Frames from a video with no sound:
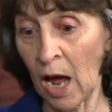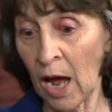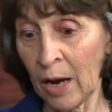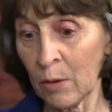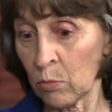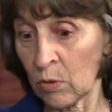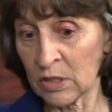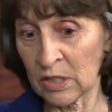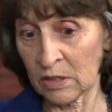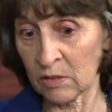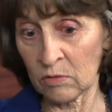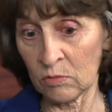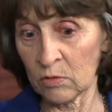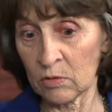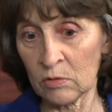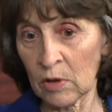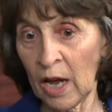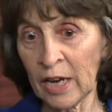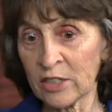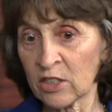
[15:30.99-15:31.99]
I was,
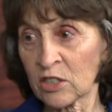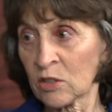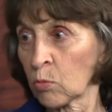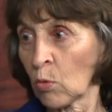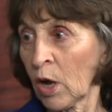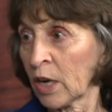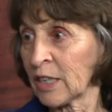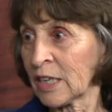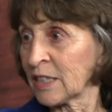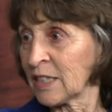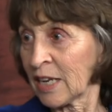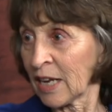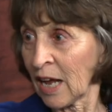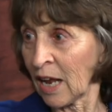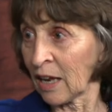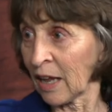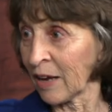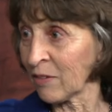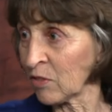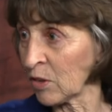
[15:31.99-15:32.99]
I just wanted to
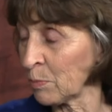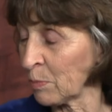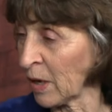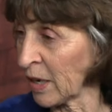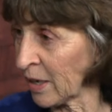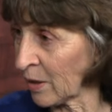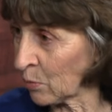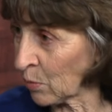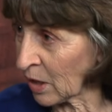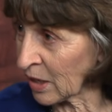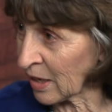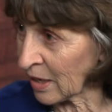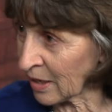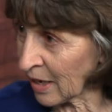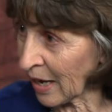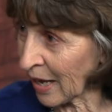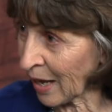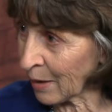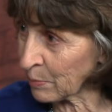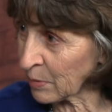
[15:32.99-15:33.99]
tell everybody what had
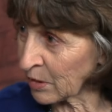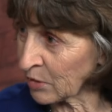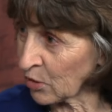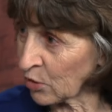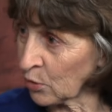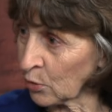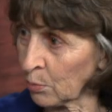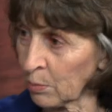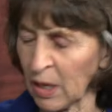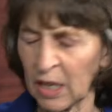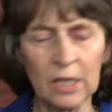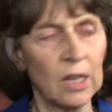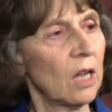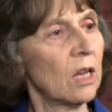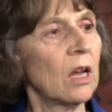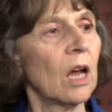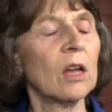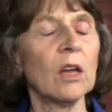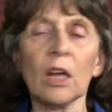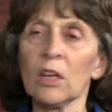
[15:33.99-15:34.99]
happened sure. to me.
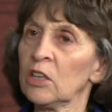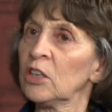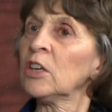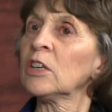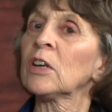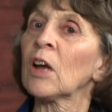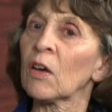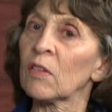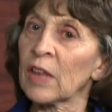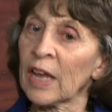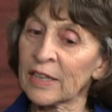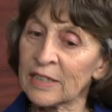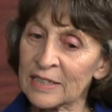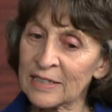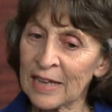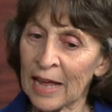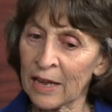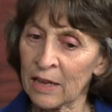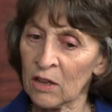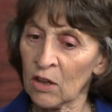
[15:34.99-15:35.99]
You know, they'd
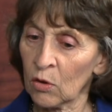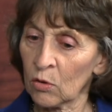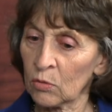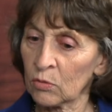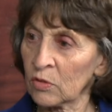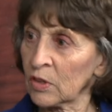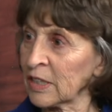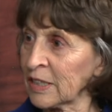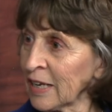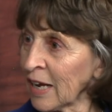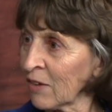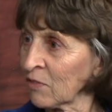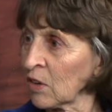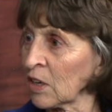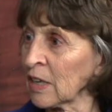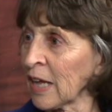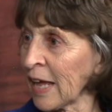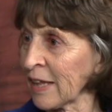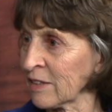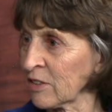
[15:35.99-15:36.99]
say the
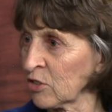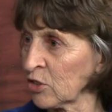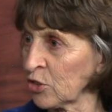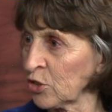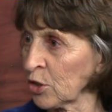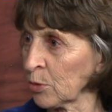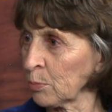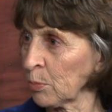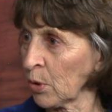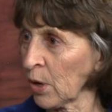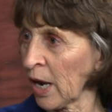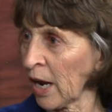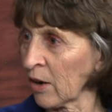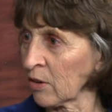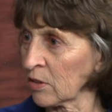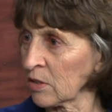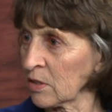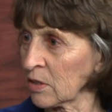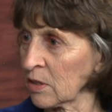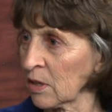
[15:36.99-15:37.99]
devil answered your
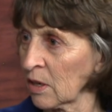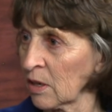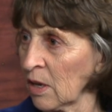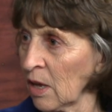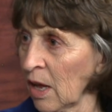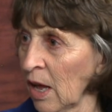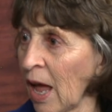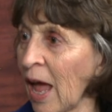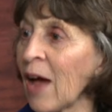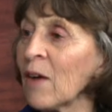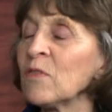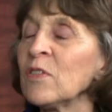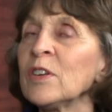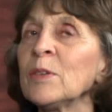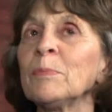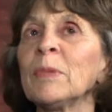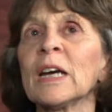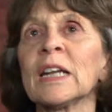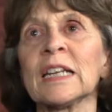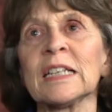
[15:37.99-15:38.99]
prayers. Uh-huh.
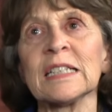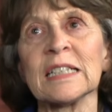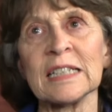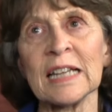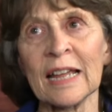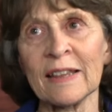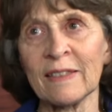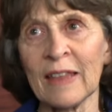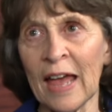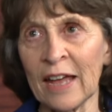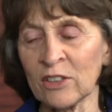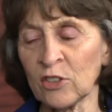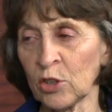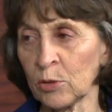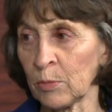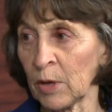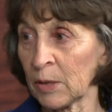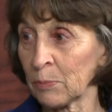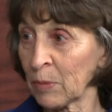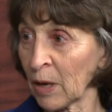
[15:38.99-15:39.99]
Everybody said that to
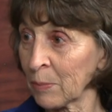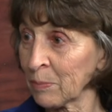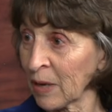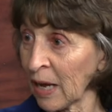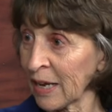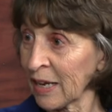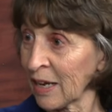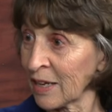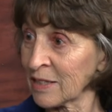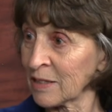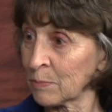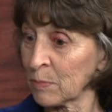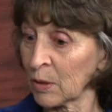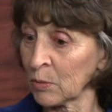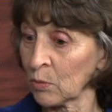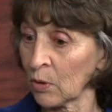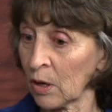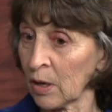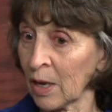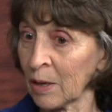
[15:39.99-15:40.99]
me, but my
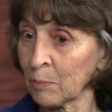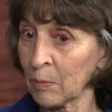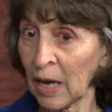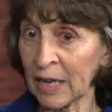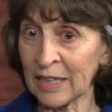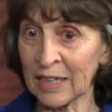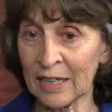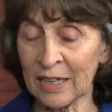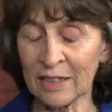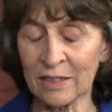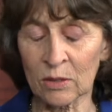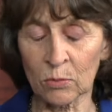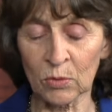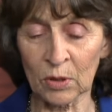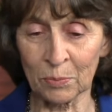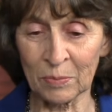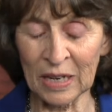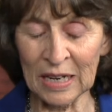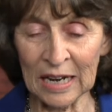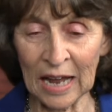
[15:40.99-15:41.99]
husband and my kids
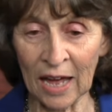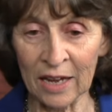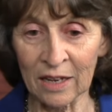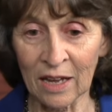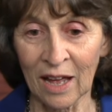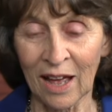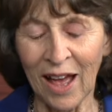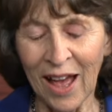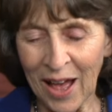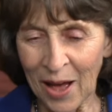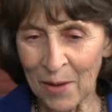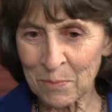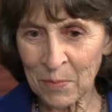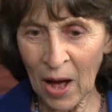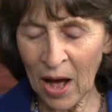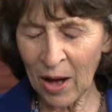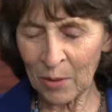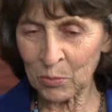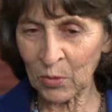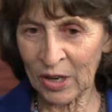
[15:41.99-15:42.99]
would be like,
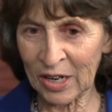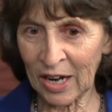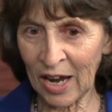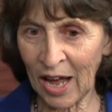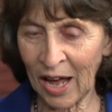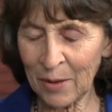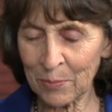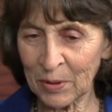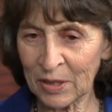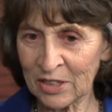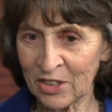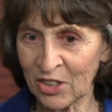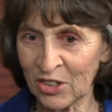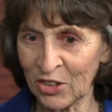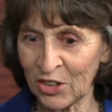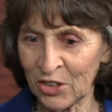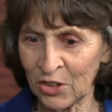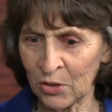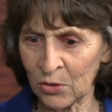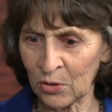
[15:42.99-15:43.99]
"Mom, what happened to
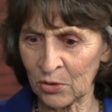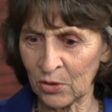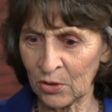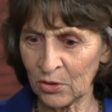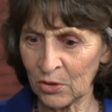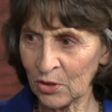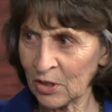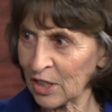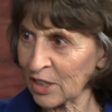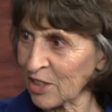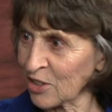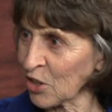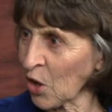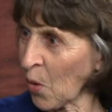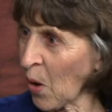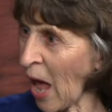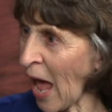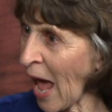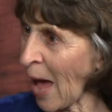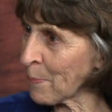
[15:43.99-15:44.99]
you? You look so
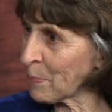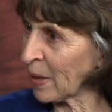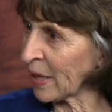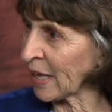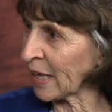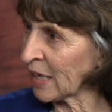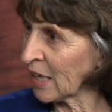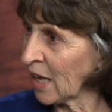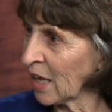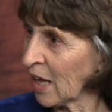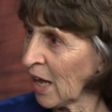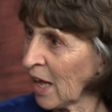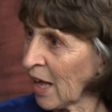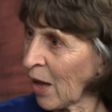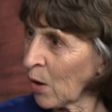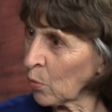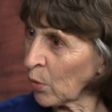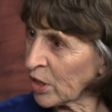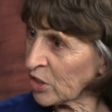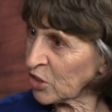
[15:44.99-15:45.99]
happy."
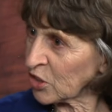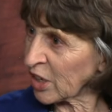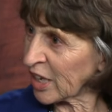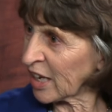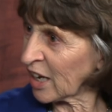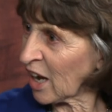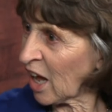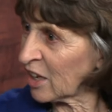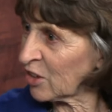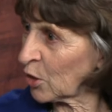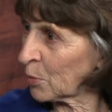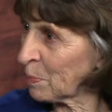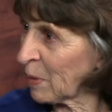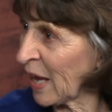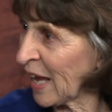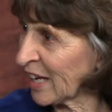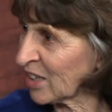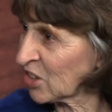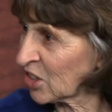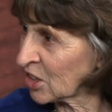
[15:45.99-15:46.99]
And where'd you get all your
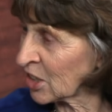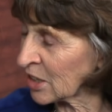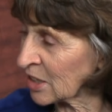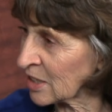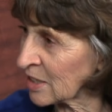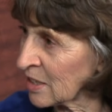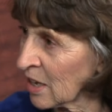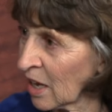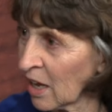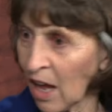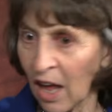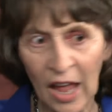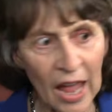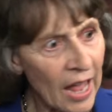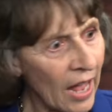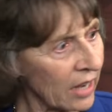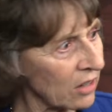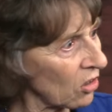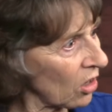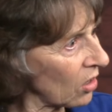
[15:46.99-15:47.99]
patience?
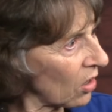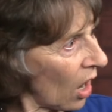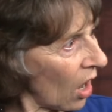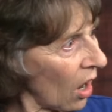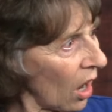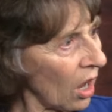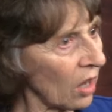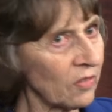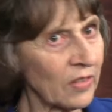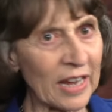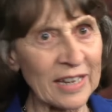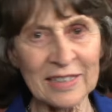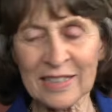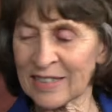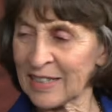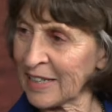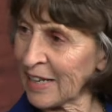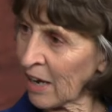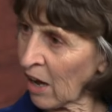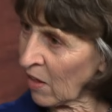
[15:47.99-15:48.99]
And they'd
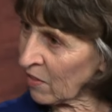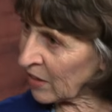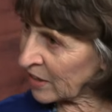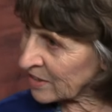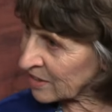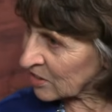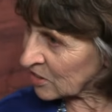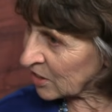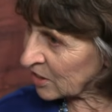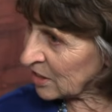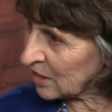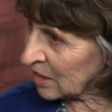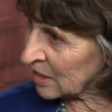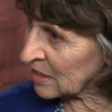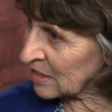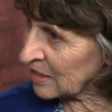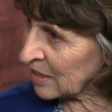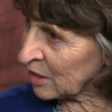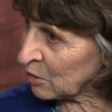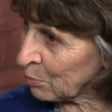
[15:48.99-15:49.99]
see all this
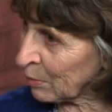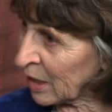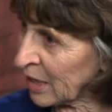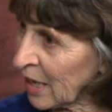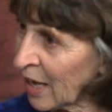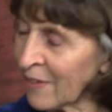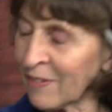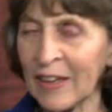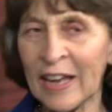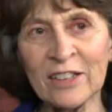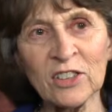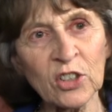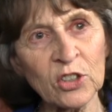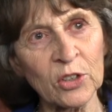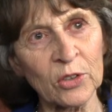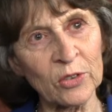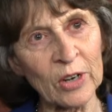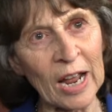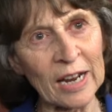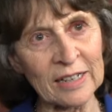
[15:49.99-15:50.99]
goodness in me and then
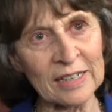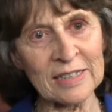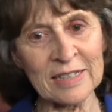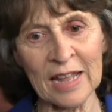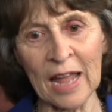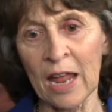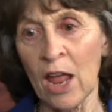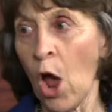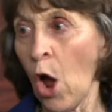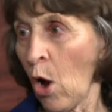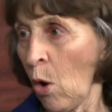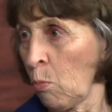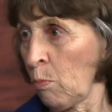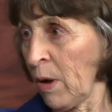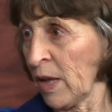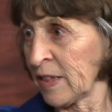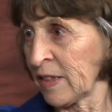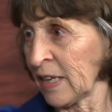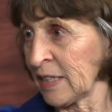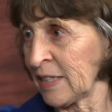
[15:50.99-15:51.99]
turn around and Isn't say,
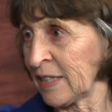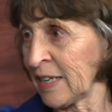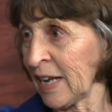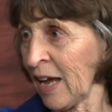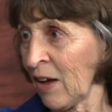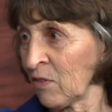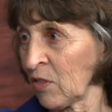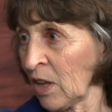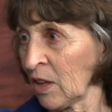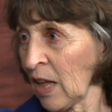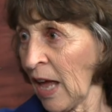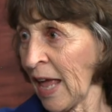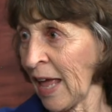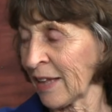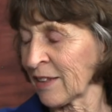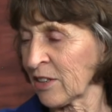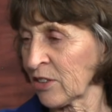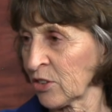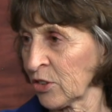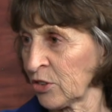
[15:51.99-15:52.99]
But the devil
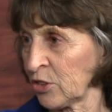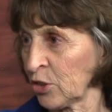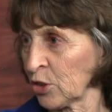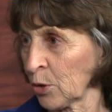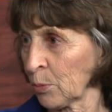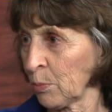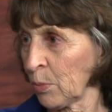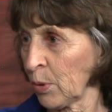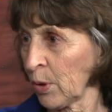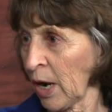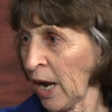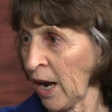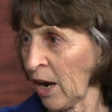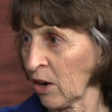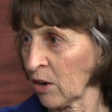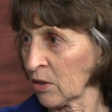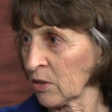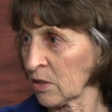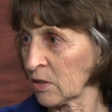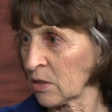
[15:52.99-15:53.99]
answered your
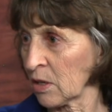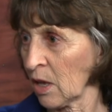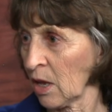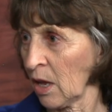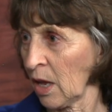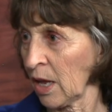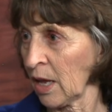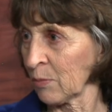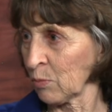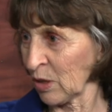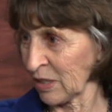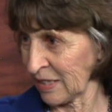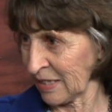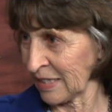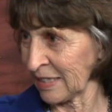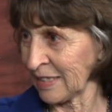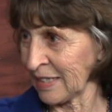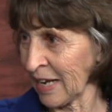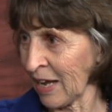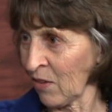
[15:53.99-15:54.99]
prayers. Yeah. It was
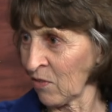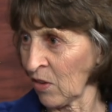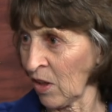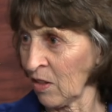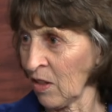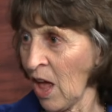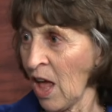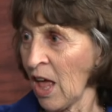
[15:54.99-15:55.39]
the devil.